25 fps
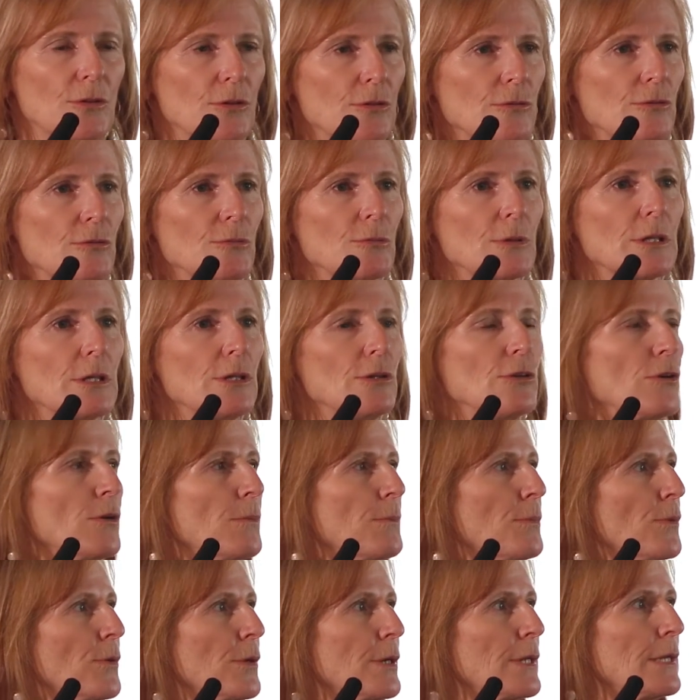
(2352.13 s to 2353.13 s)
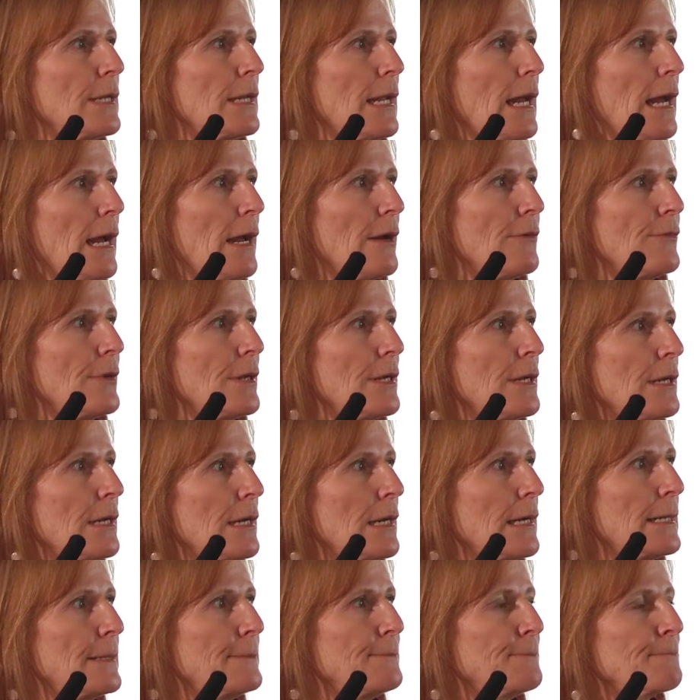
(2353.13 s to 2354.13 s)
There's really no point in having
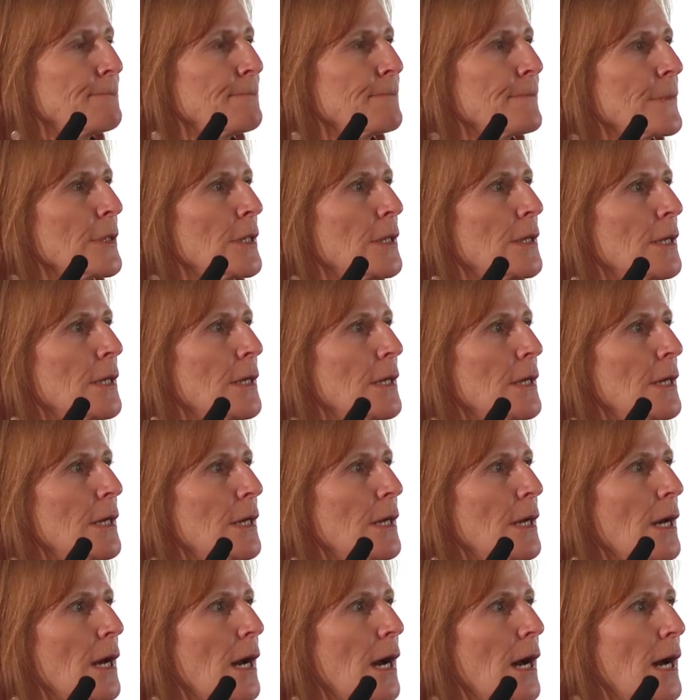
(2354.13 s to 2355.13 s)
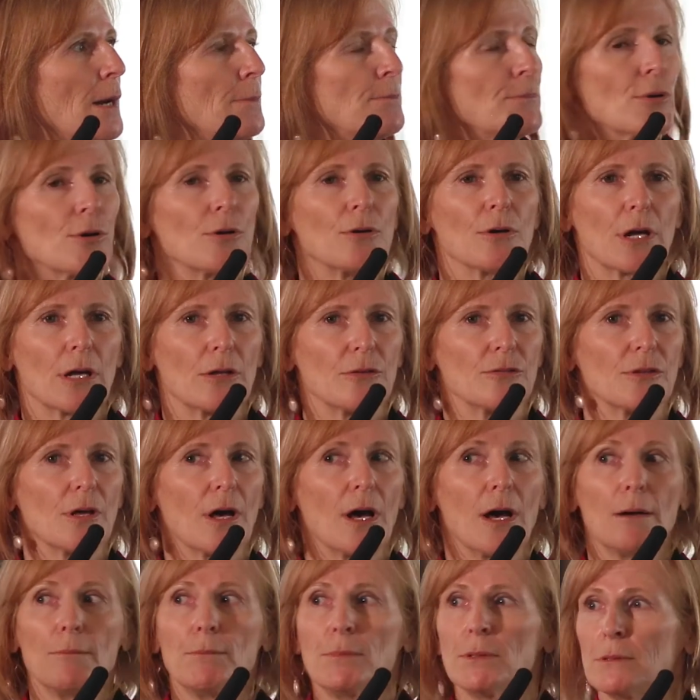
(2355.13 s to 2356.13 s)
Pearl
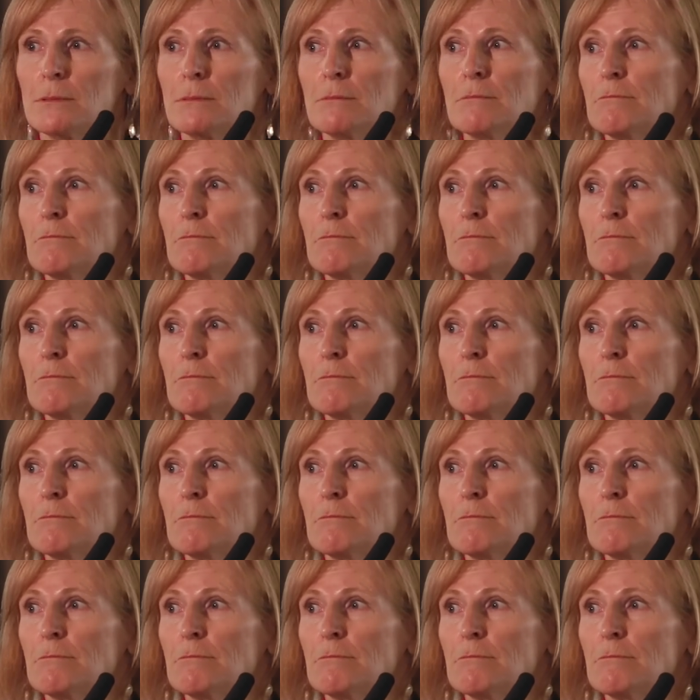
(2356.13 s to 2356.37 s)
Kassab.